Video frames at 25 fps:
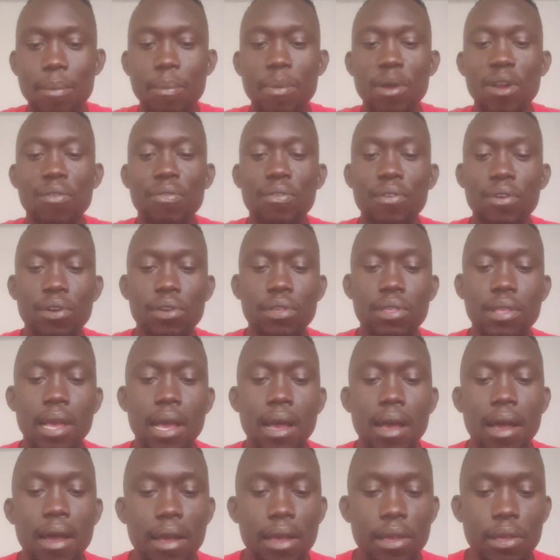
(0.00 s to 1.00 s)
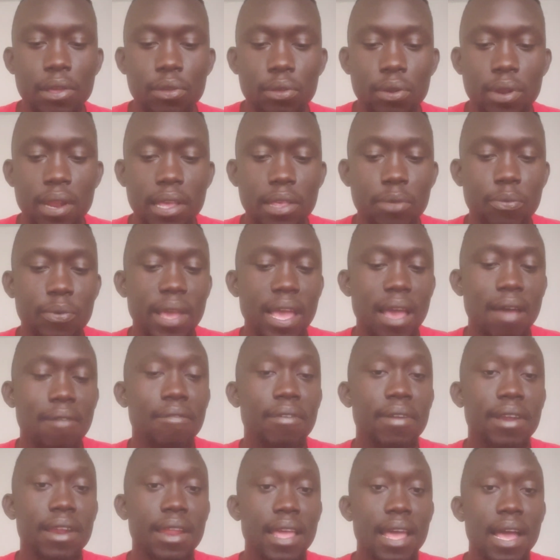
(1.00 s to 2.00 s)
But of course, we
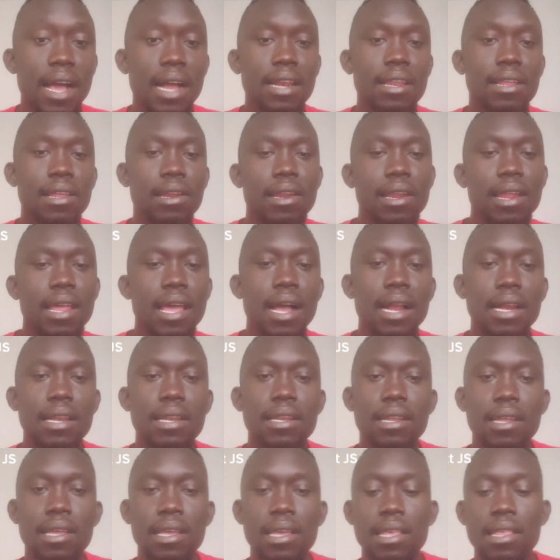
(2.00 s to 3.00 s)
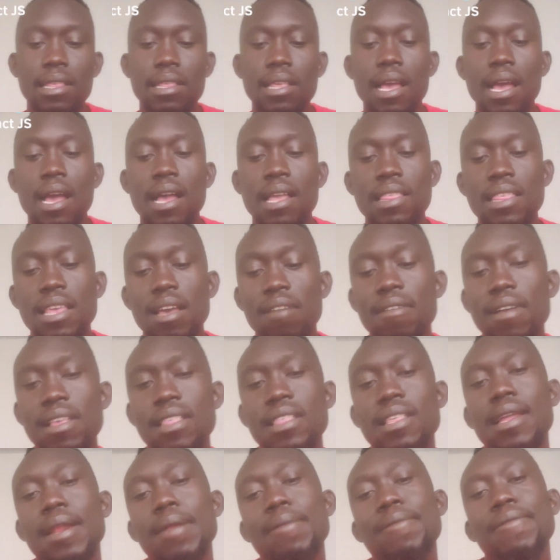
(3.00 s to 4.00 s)
have React. React is a
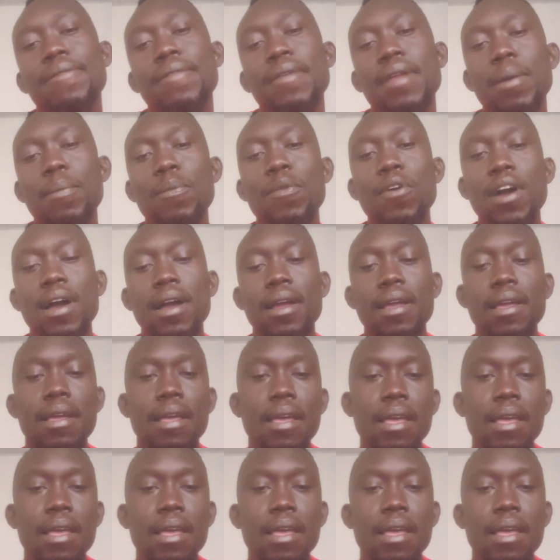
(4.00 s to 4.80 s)
JavaScript framework